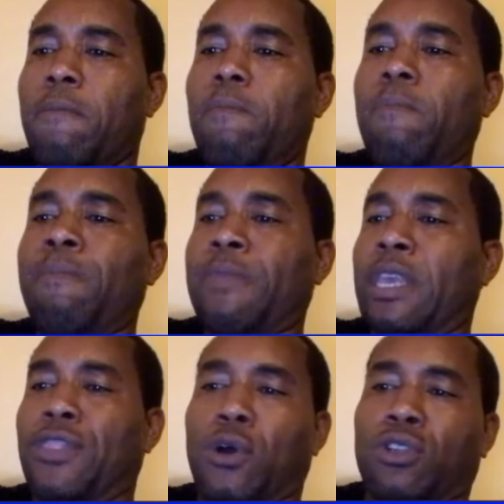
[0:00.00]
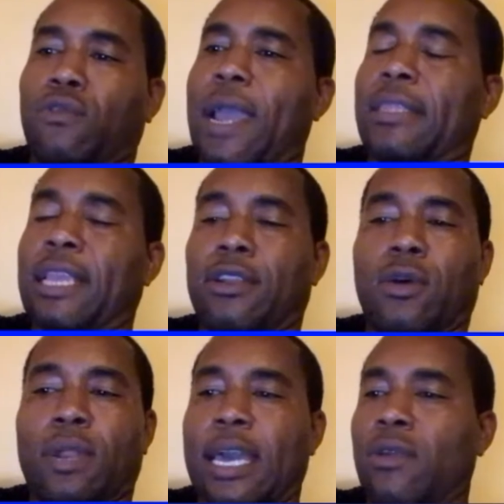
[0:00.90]
He throws it right there,
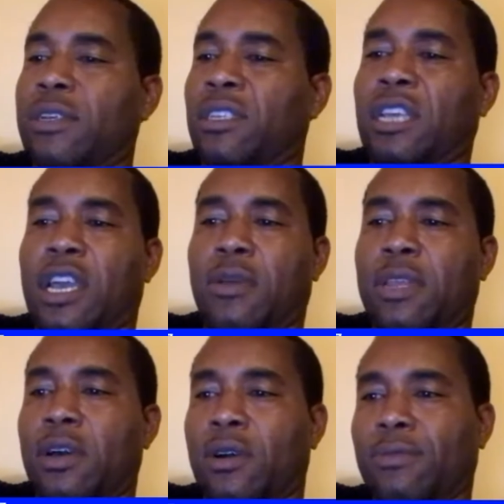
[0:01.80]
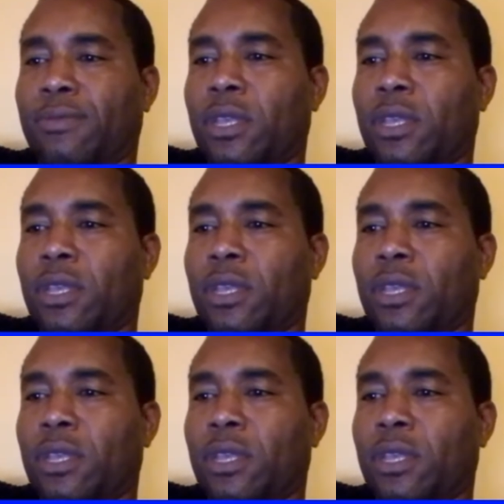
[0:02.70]
don't land on Castano at all.